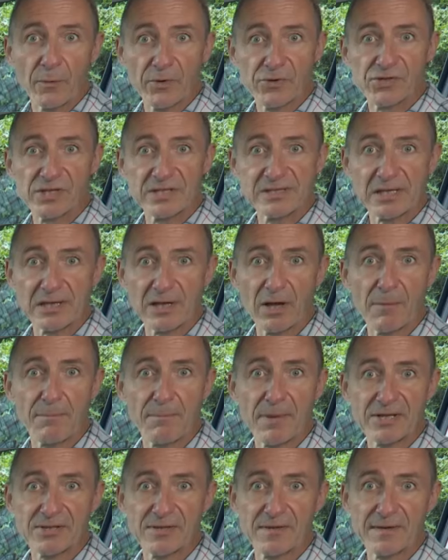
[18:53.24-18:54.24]
which is a lot
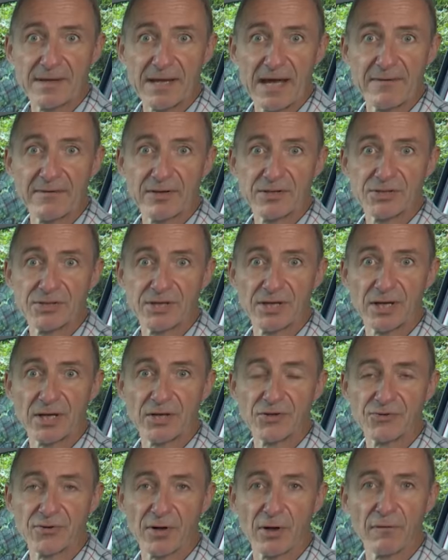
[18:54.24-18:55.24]
better than having to
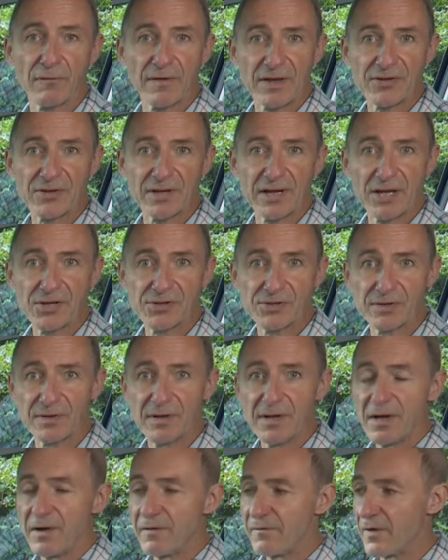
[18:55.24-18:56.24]
control ventilation
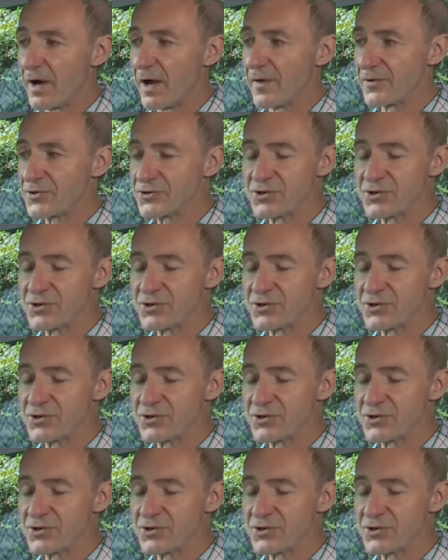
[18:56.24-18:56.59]
via the